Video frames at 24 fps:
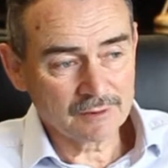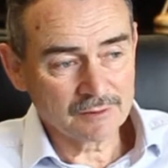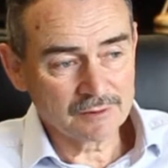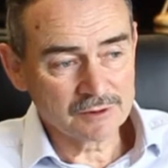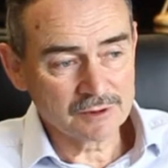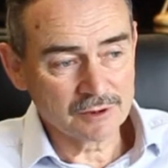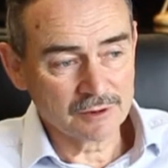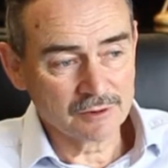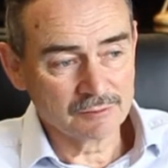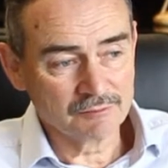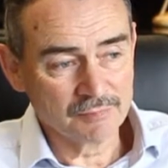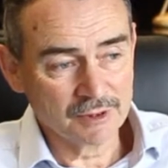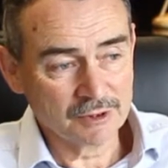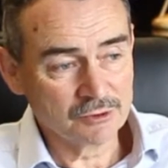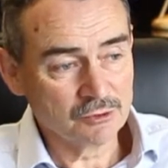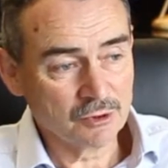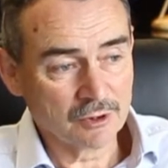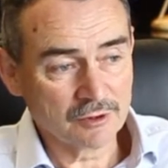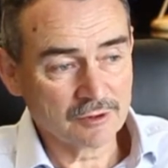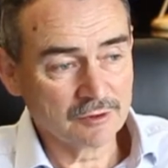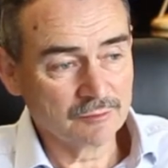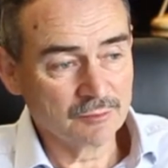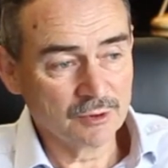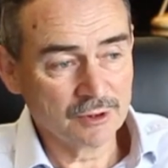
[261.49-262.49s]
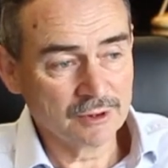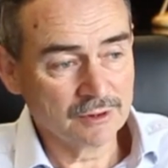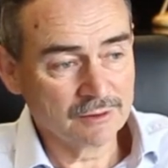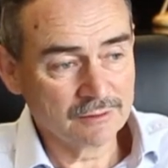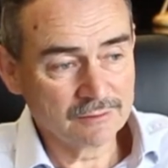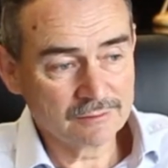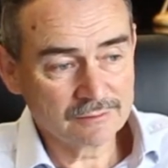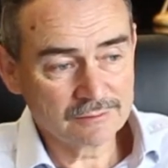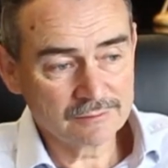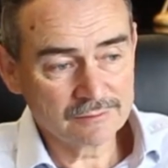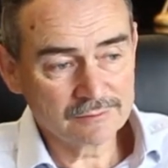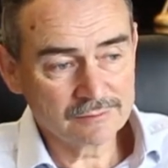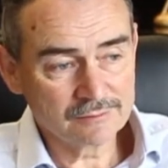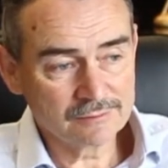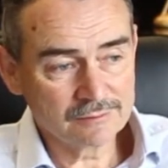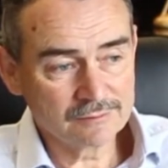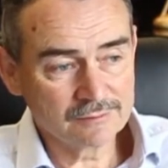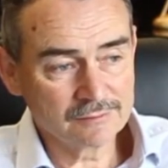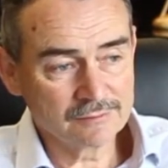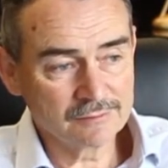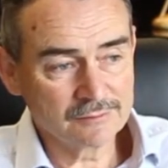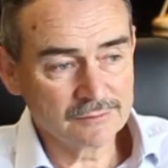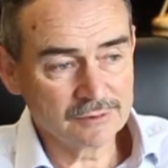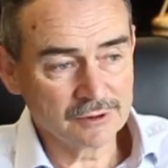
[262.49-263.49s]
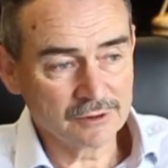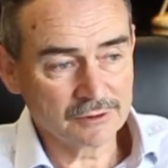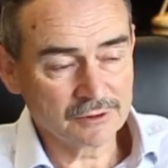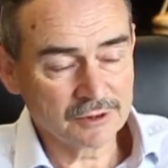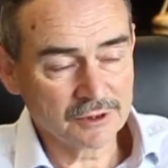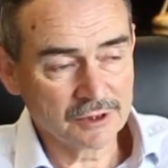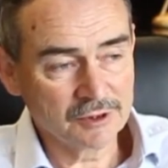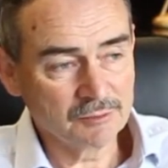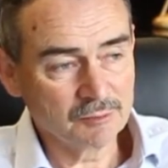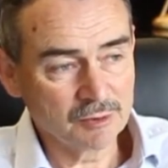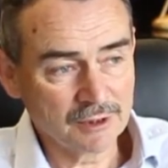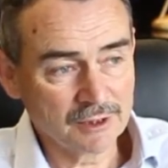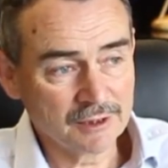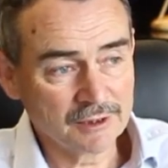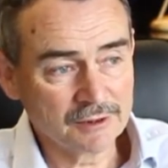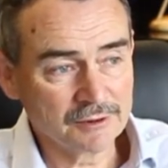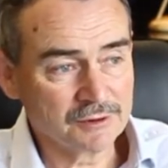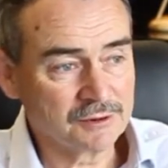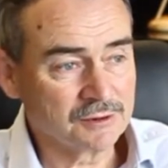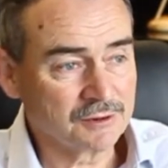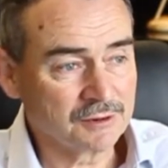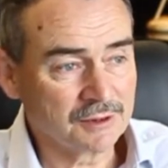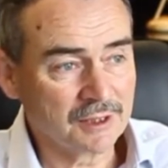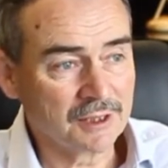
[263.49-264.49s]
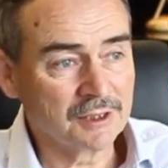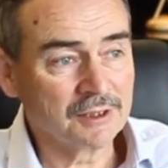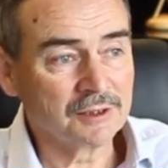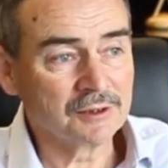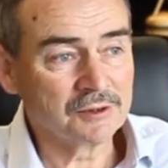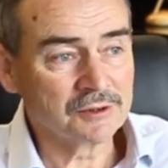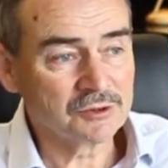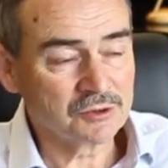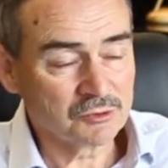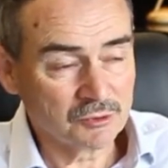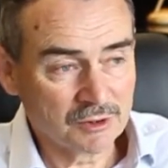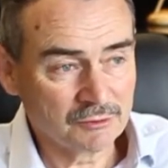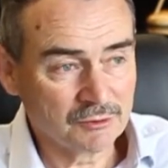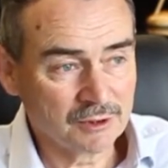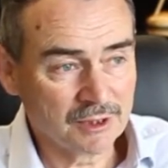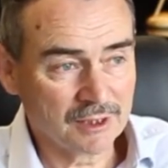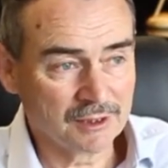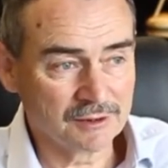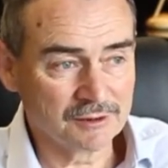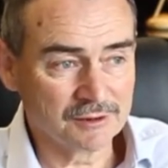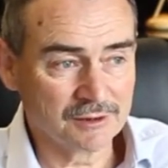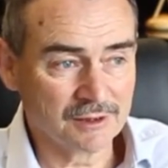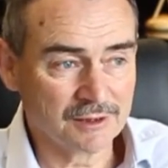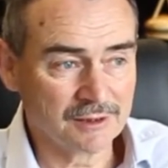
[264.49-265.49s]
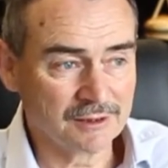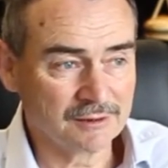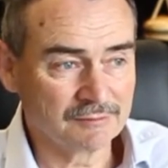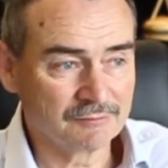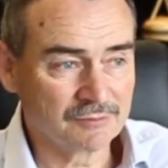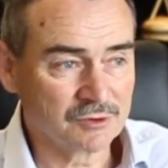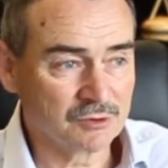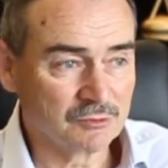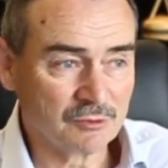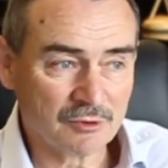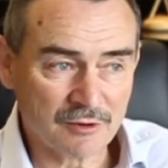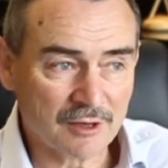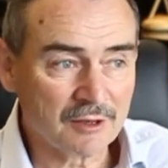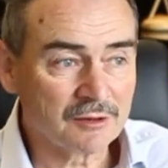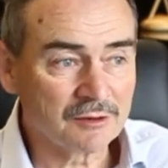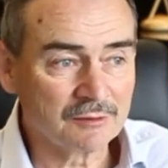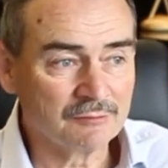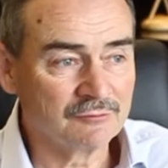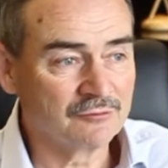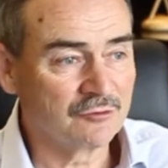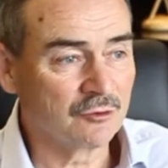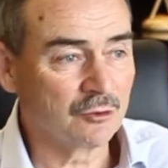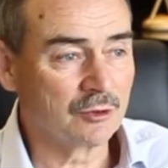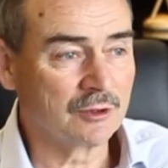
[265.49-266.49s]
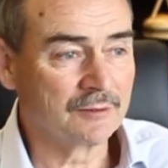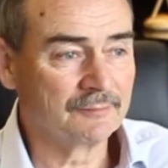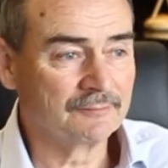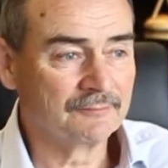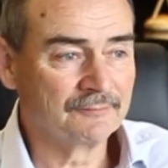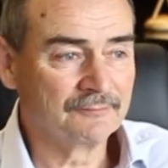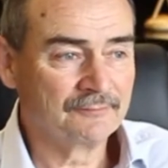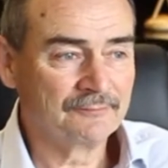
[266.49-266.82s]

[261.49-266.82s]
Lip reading: So Bedrock have been key players in getting us to where we are today, so we thank them for it.